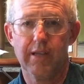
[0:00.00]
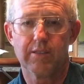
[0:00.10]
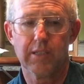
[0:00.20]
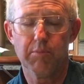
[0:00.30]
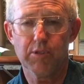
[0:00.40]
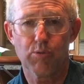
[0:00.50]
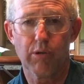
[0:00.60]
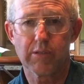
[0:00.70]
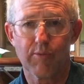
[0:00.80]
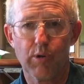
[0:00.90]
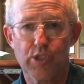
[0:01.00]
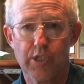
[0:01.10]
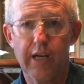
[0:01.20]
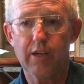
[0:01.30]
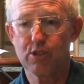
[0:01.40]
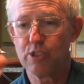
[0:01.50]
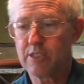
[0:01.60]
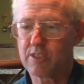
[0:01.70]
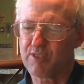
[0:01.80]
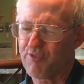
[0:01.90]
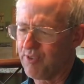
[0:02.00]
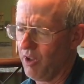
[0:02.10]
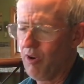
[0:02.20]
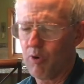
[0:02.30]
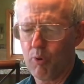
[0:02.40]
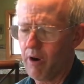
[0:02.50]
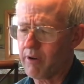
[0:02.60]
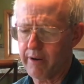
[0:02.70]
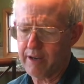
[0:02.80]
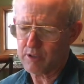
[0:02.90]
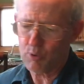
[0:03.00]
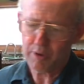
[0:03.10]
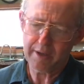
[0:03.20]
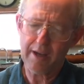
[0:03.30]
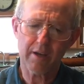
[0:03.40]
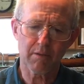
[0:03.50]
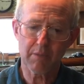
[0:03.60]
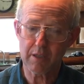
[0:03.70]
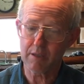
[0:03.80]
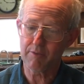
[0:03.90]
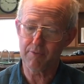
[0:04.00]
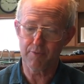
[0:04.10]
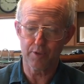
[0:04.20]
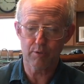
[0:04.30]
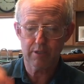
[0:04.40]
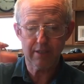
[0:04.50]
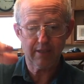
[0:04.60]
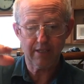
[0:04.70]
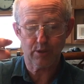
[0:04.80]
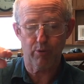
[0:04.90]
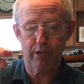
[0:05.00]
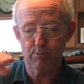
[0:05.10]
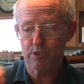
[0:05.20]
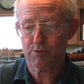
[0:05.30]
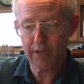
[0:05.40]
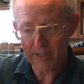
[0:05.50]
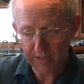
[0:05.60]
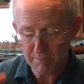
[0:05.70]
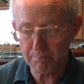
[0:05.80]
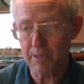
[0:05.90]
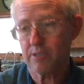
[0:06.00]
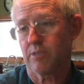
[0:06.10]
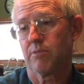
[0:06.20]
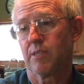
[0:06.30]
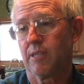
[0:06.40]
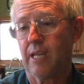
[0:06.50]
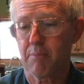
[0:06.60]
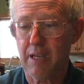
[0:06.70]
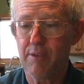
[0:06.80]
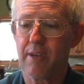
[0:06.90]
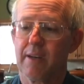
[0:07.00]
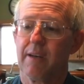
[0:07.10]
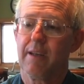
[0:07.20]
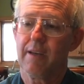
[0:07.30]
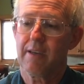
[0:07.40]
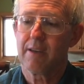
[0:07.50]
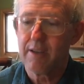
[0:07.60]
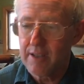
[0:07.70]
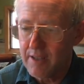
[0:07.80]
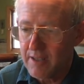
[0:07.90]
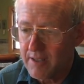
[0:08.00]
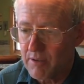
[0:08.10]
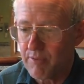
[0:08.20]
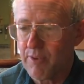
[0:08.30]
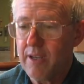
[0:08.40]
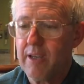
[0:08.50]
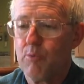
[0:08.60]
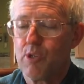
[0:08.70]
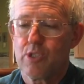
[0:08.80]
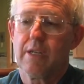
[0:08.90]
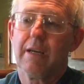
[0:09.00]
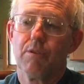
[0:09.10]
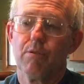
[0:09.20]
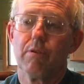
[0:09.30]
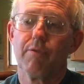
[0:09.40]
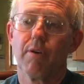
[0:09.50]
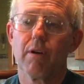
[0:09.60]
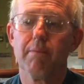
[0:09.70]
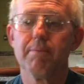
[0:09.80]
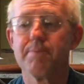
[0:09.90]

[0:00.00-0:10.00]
And some of the swales have washed out because you get this flow of water now going down them. And if you don't get that swale up just right, it'll bust through the dam. Now you got a dang ravine washing down through your farm.